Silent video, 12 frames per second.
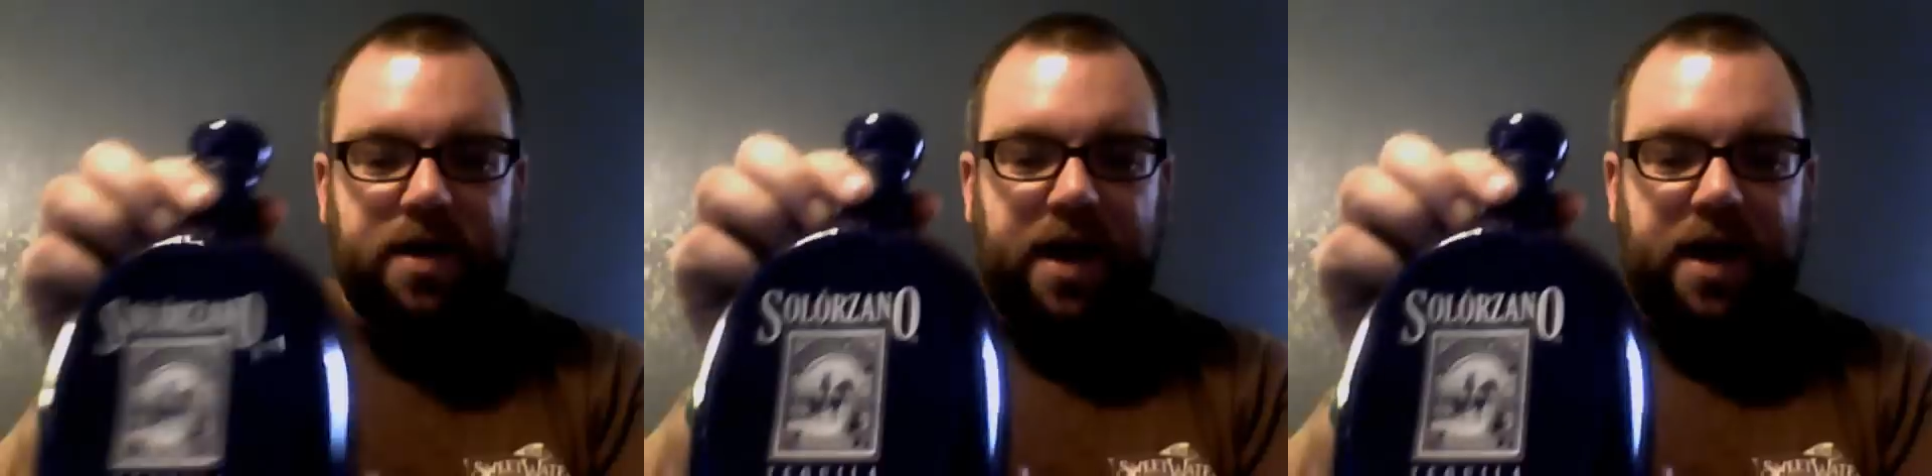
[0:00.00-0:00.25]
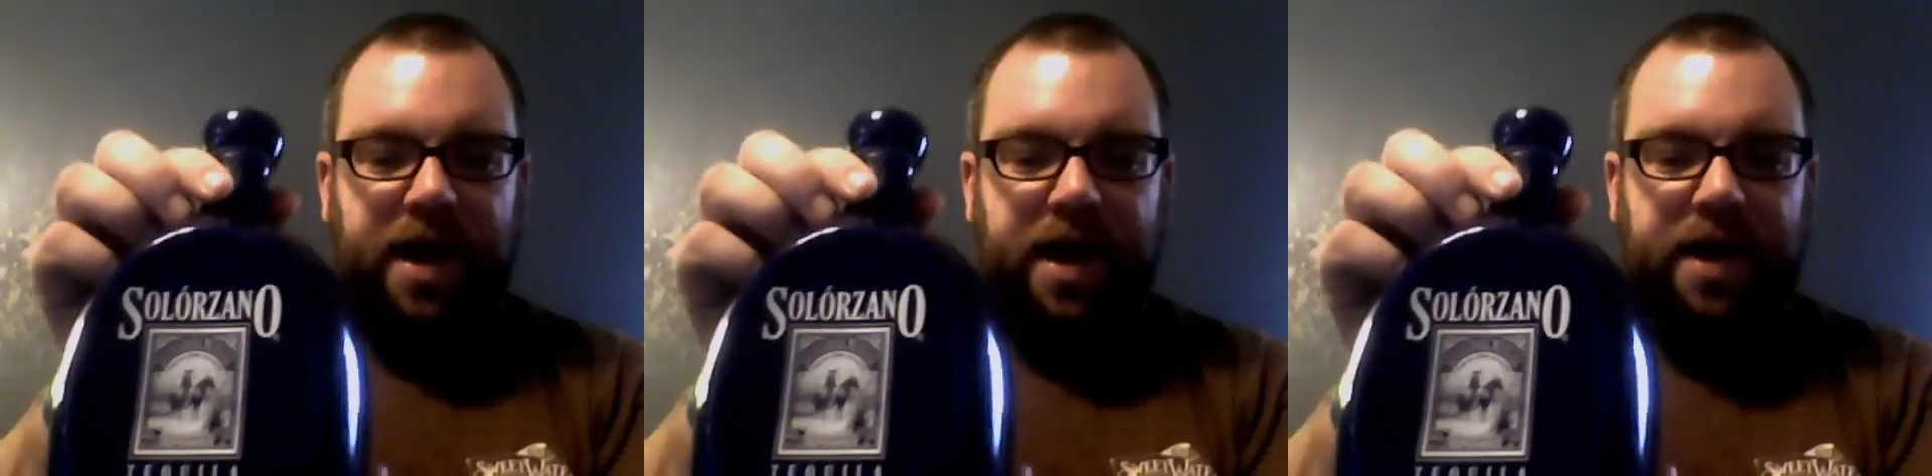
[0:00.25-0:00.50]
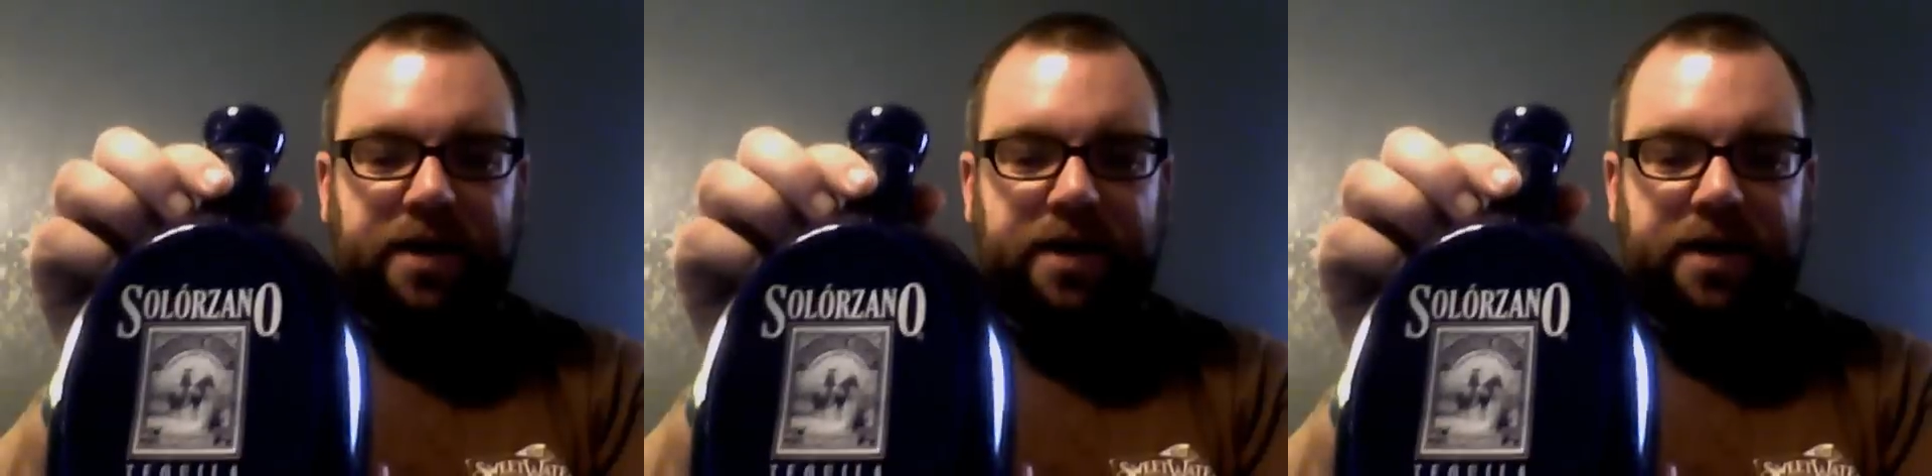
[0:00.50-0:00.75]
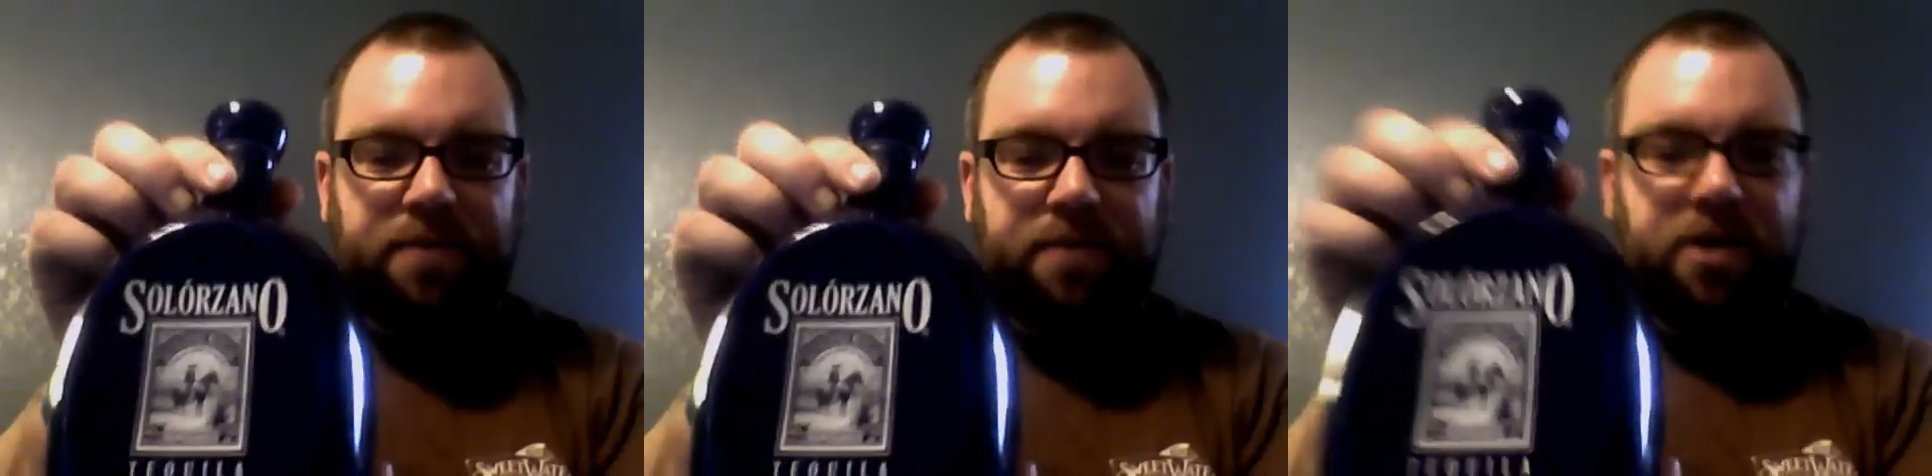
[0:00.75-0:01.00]
and
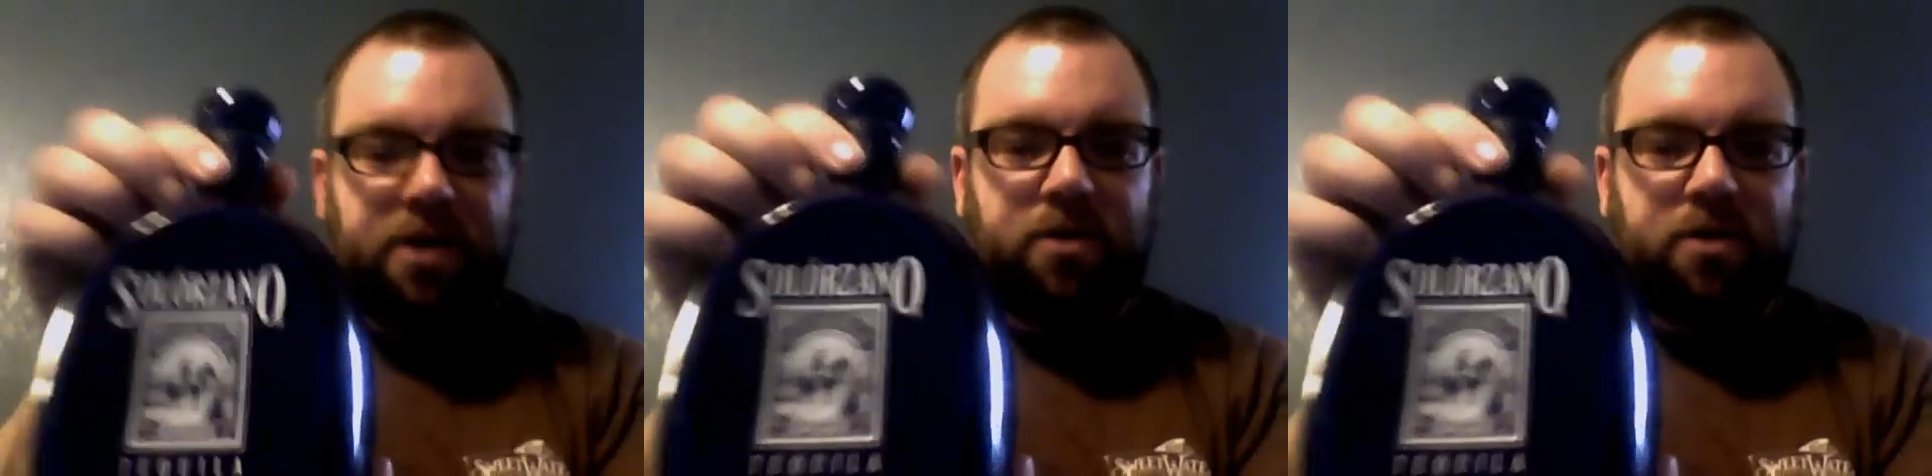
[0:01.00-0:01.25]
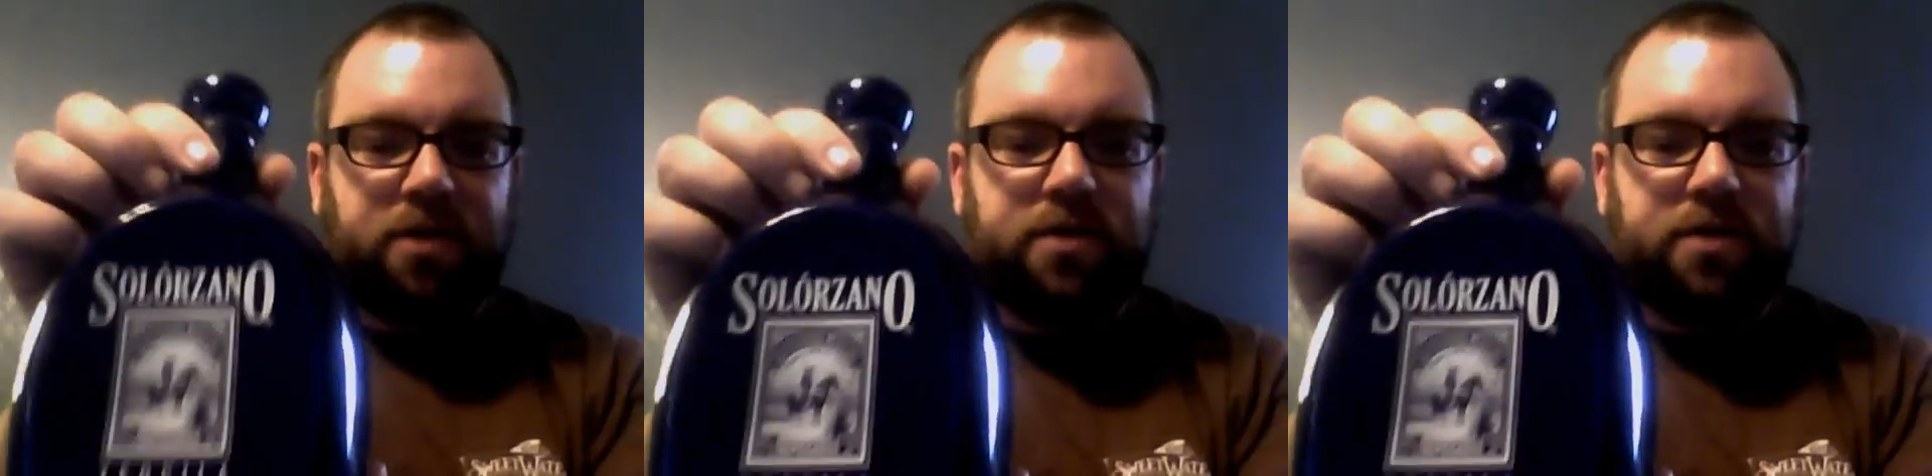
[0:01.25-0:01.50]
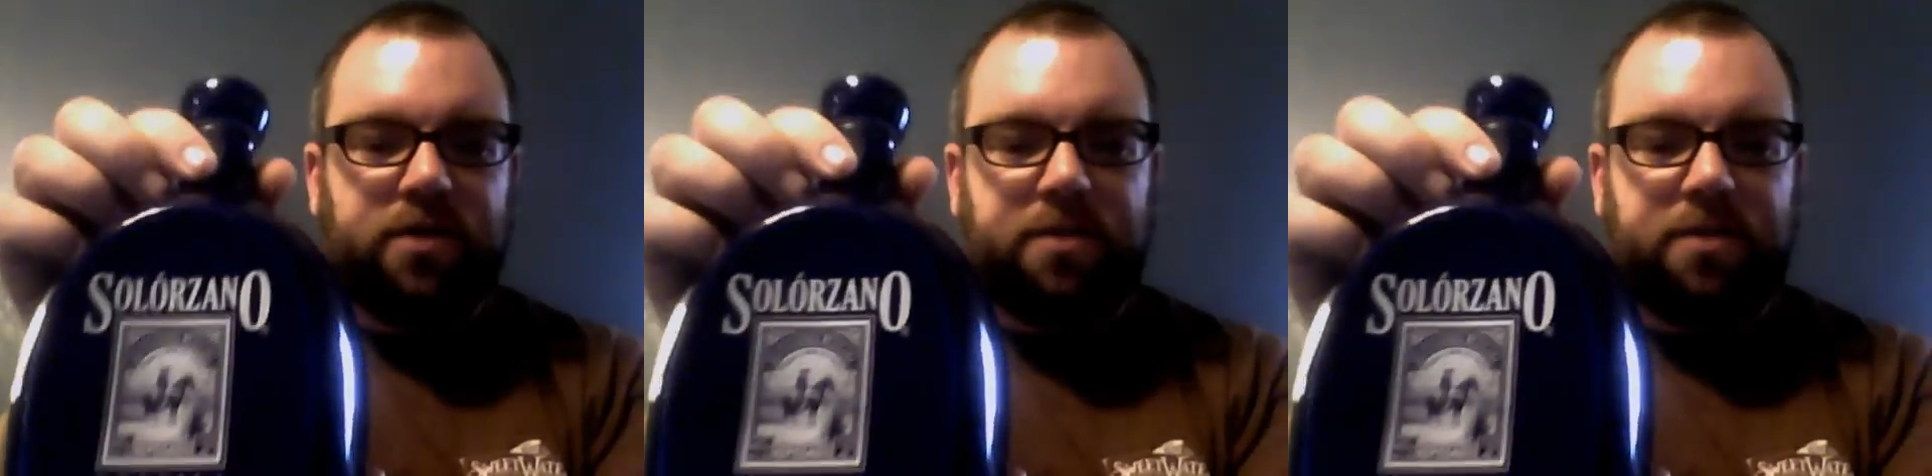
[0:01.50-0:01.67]
I'm going to hold it a little